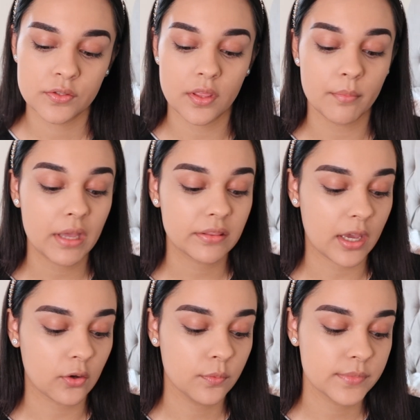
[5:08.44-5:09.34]
So the amount
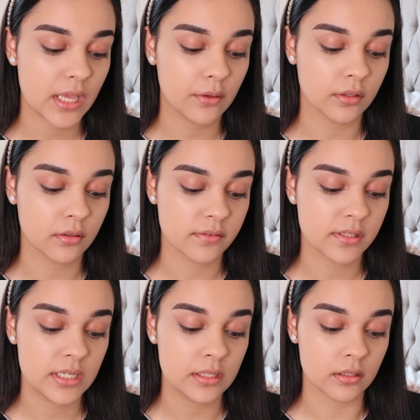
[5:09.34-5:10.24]
that comes out of the
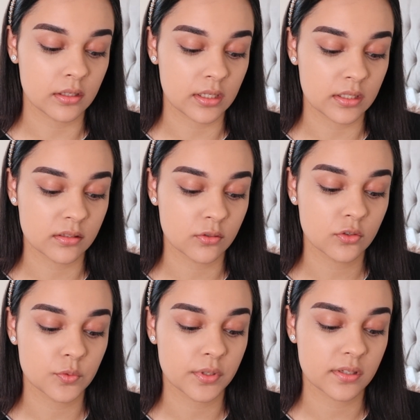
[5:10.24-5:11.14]
concealer is
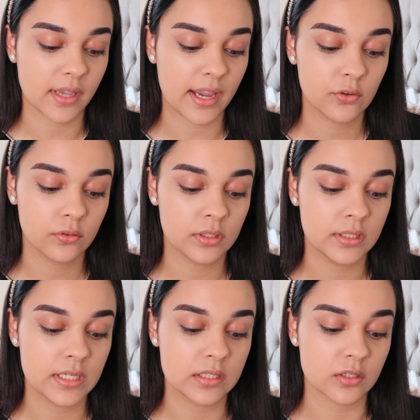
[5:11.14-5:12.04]
good because I only
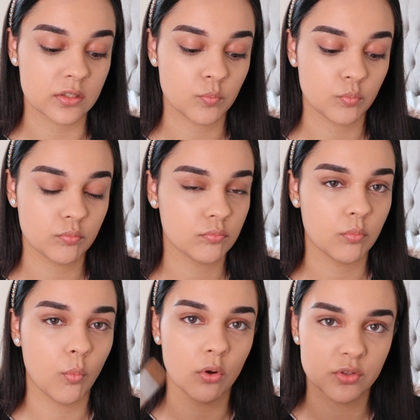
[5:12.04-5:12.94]
needed
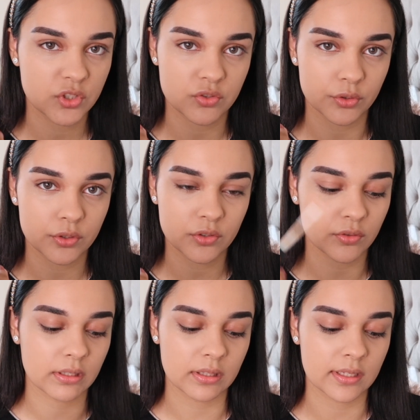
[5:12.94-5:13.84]
one stroke
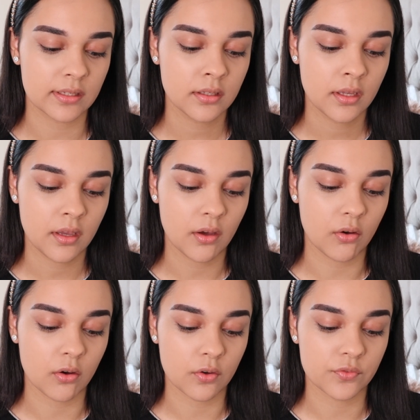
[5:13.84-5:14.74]
really
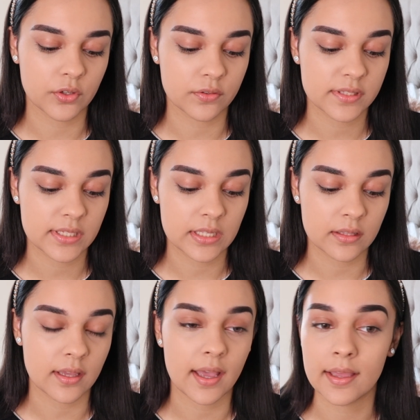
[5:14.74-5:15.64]
of the
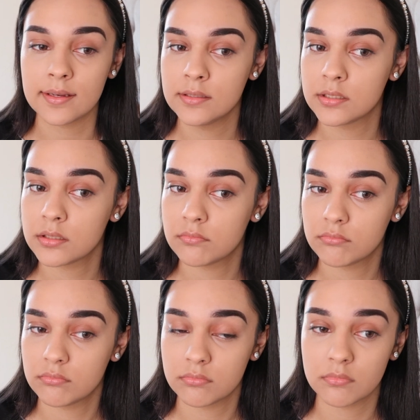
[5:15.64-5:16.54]
concealer, and
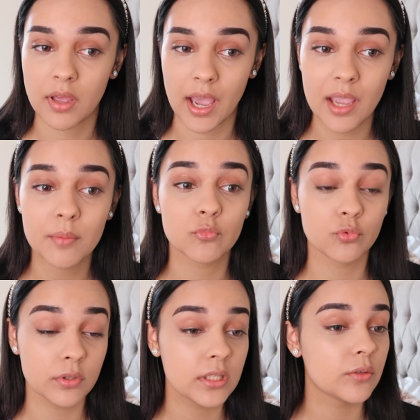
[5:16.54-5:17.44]
I'm
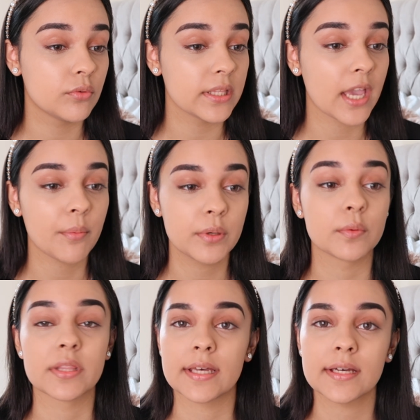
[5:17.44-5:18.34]
really happy
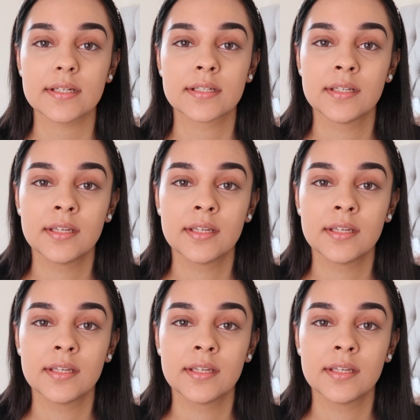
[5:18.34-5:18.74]
with that.